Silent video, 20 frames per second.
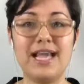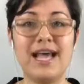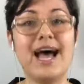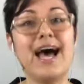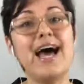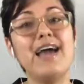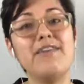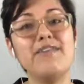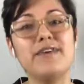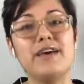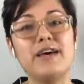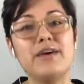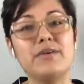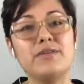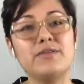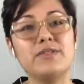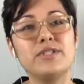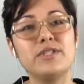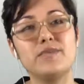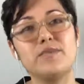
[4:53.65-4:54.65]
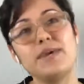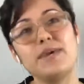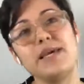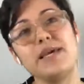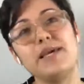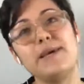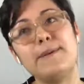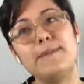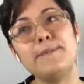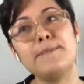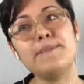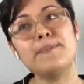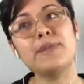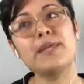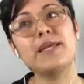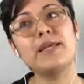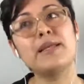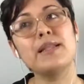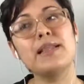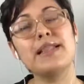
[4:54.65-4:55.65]
I found to be
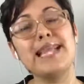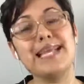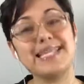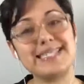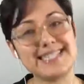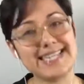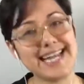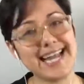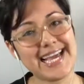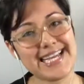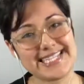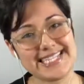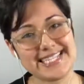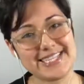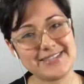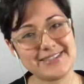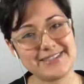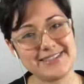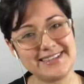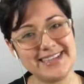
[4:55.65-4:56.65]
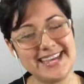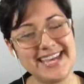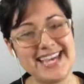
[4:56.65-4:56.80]
less than ideal.